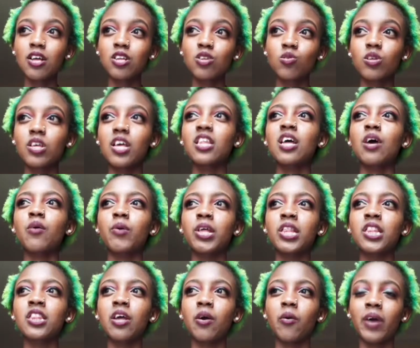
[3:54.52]
together
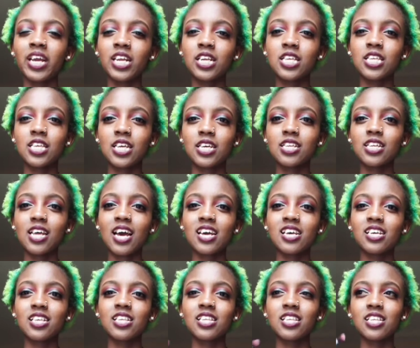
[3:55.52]
with the wide set
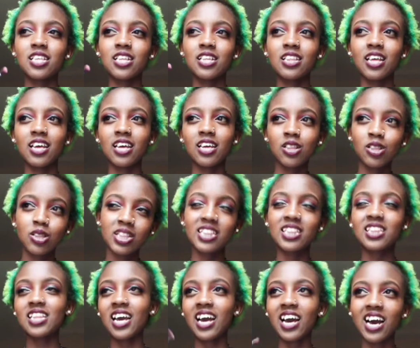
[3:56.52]
eyes the
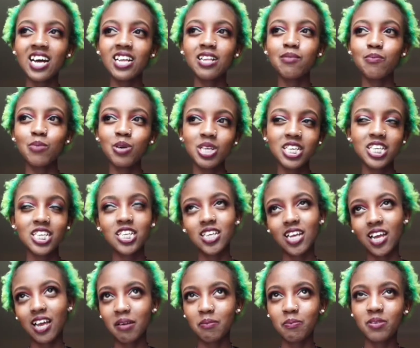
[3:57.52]
they're almond
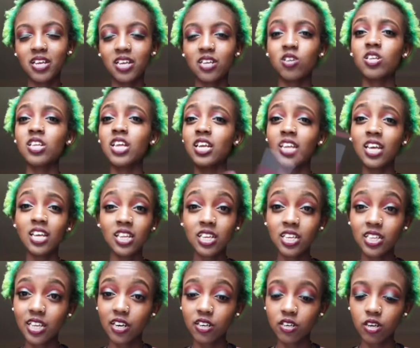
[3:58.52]
shaped and all that i
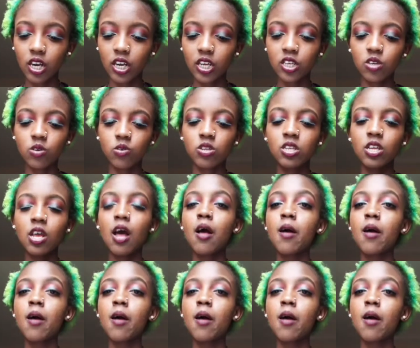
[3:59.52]
think they're really cute